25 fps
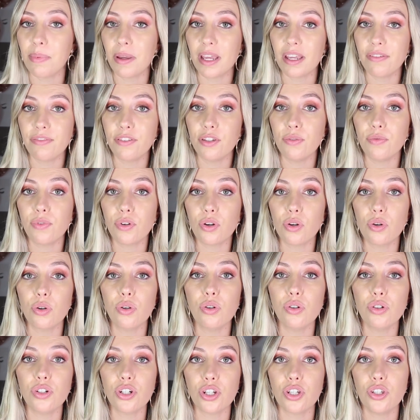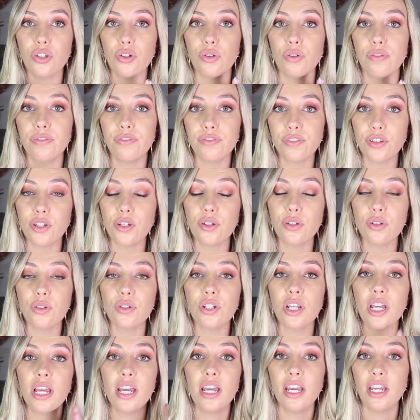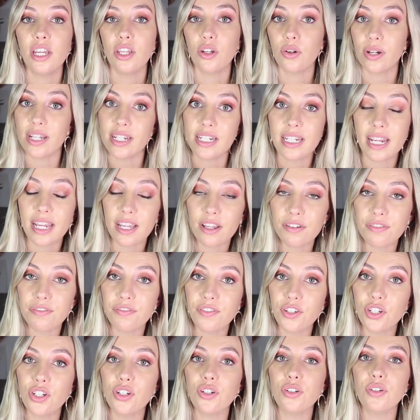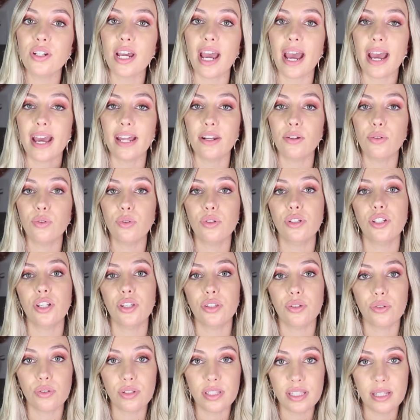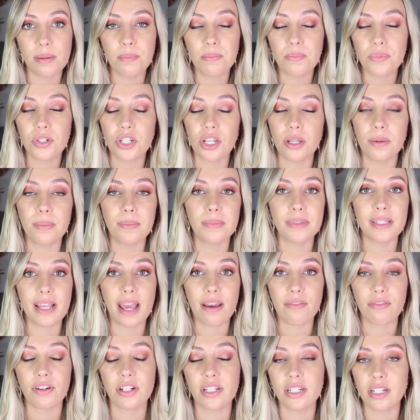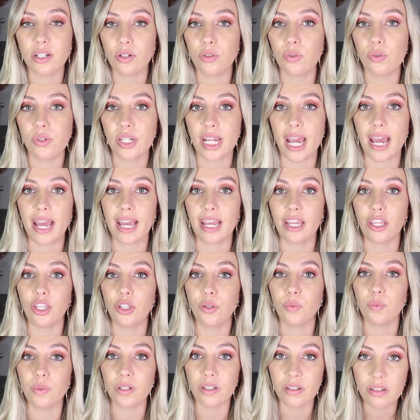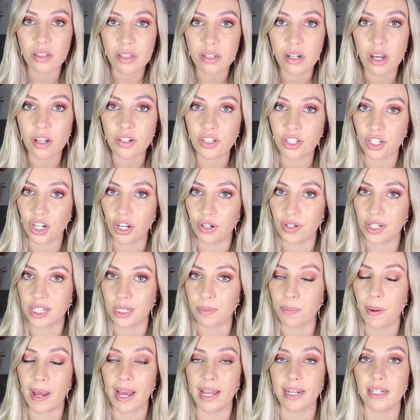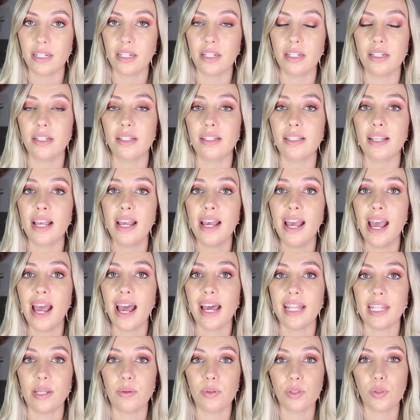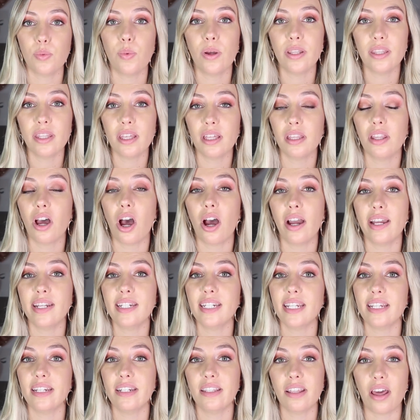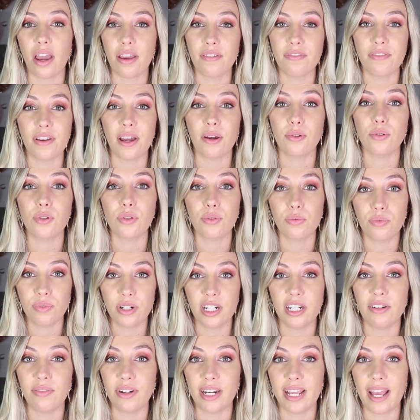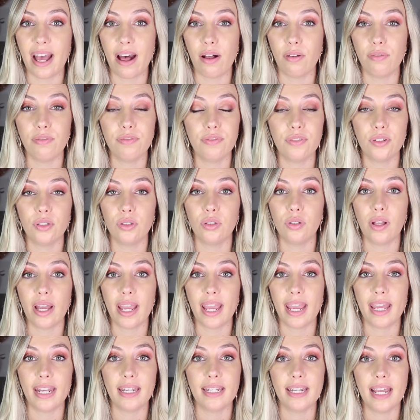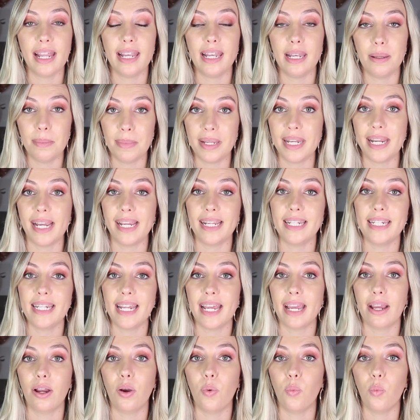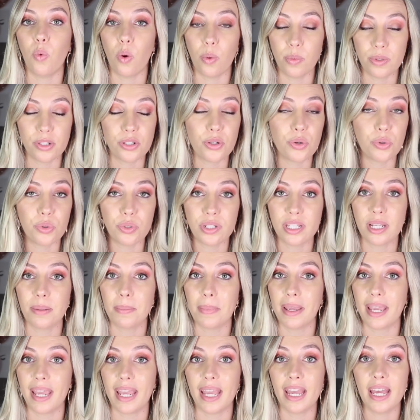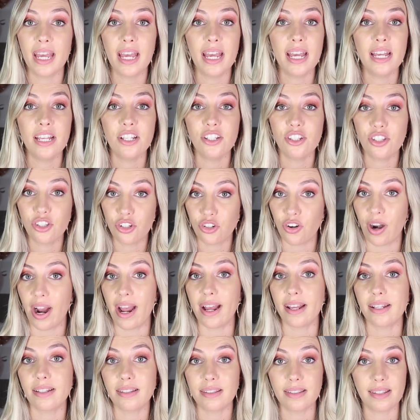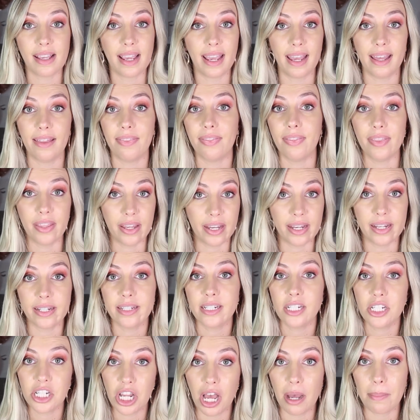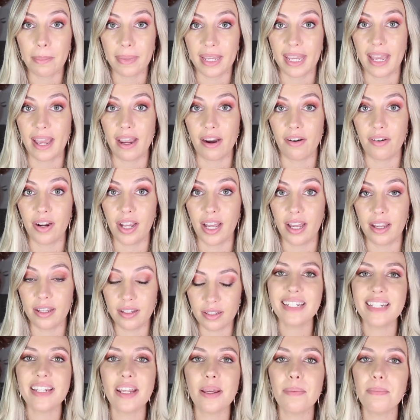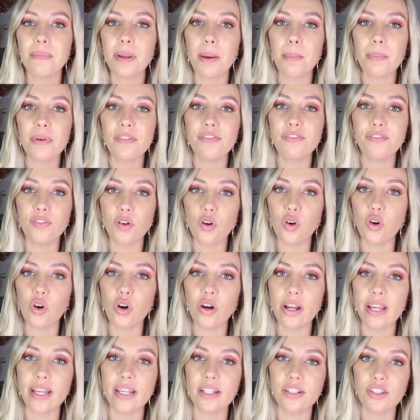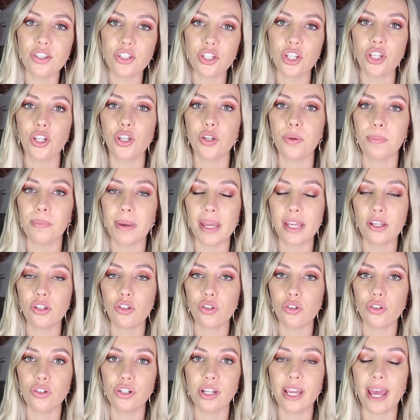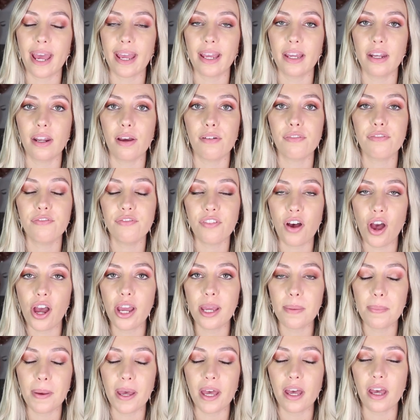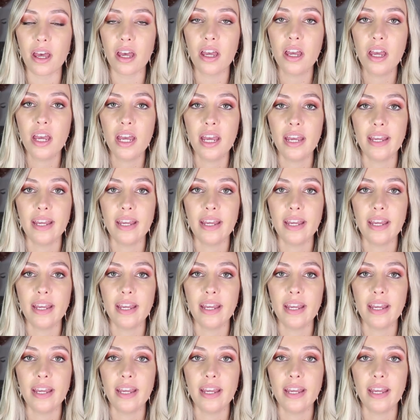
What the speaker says: But if you record your food, your intake of food, and also your symptoms every single day, you will start to notice patterns. And that was one thing that I did that I found really, really helpful in eliminating what was causing me stress in the tummy area. Tip number 4 is to make sure you're getting enough fibre.